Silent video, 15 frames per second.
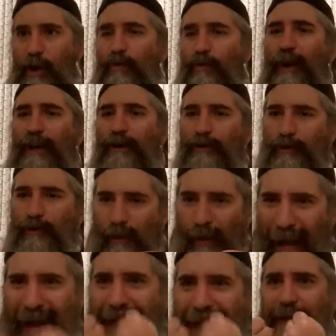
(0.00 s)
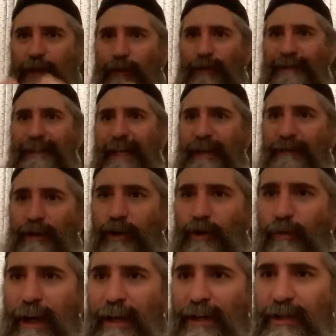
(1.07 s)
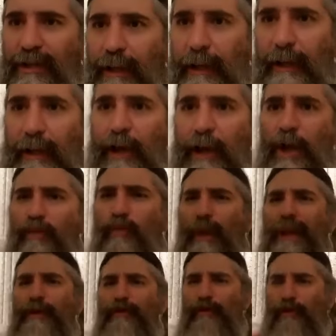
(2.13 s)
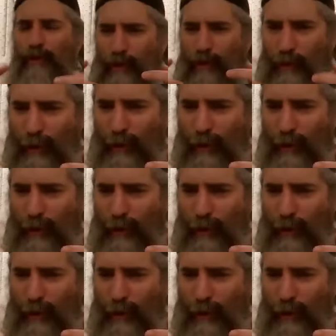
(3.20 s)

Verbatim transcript: When you ask yourself the question, when you